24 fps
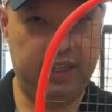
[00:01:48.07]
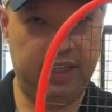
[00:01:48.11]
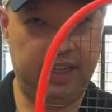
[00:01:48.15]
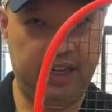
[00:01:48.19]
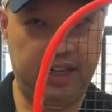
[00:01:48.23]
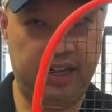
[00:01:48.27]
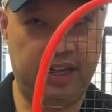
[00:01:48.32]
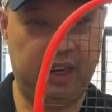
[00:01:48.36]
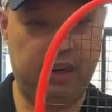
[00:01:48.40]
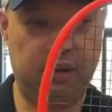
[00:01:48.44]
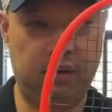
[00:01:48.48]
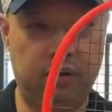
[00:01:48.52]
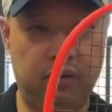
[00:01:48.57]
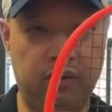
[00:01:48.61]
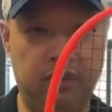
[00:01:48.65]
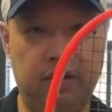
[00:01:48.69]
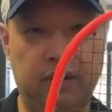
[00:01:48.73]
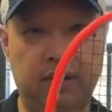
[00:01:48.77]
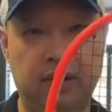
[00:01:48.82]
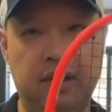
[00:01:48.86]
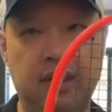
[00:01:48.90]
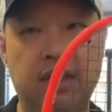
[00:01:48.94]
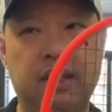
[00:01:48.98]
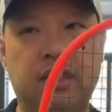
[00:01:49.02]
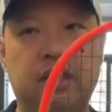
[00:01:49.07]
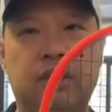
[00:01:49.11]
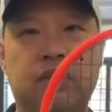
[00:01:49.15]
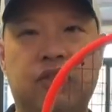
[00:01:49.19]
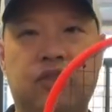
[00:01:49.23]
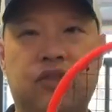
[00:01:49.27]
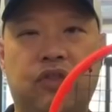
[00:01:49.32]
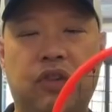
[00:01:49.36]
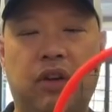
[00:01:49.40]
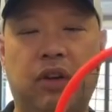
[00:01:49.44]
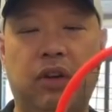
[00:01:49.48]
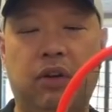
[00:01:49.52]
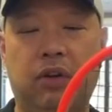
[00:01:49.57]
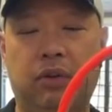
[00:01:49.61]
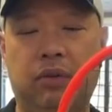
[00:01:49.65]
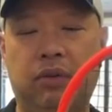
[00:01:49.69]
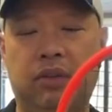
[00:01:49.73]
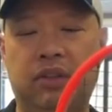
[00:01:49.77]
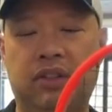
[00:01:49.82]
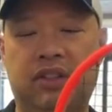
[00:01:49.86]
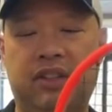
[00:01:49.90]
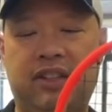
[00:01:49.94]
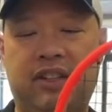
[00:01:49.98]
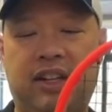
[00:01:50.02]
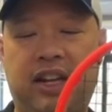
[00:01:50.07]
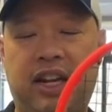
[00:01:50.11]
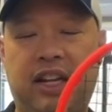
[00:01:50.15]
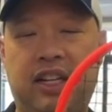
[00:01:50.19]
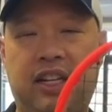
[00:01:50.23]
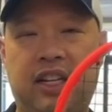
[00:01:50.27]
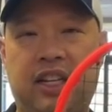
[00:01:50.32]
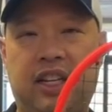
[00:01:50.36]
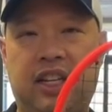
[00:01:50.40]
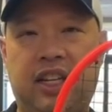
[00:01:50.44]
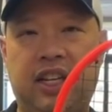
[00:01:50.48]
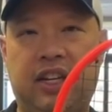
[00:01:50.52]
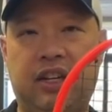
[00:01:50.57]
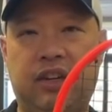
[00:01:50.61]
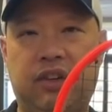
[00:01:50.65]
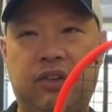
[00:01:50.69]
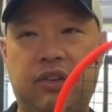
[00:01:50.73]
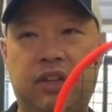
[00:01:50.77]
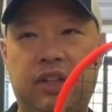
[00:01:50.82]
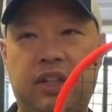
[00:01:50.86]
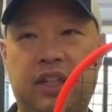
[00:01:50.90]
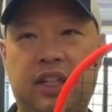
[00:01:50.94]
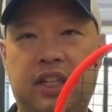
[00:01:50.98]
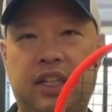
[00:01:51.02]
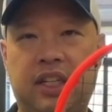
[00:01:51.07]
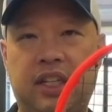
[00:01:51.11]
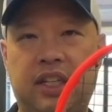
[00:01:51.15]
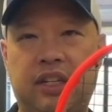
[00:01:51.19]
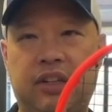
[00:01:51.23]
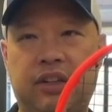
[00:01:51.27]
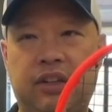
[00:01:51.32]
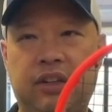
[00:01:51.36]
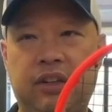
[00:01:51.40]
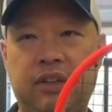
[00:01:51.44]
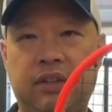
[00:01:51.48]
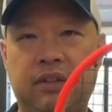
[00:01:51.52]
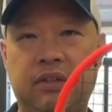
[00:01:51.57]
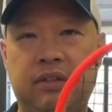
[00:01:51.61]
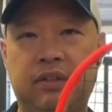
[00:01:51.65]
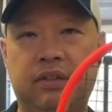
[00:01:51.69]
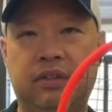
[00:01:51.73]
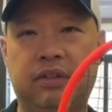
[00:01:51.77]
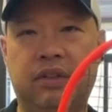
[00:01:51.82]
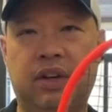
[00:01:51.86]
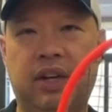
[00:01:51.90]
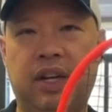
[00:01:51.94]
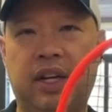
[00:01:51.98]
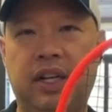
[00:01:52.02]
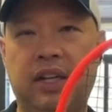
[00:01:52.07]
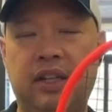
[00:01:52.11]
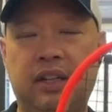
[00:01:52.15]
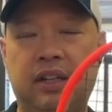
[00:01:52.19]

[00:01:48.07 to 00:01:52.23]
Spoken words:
now. So slightly thicker in here, right?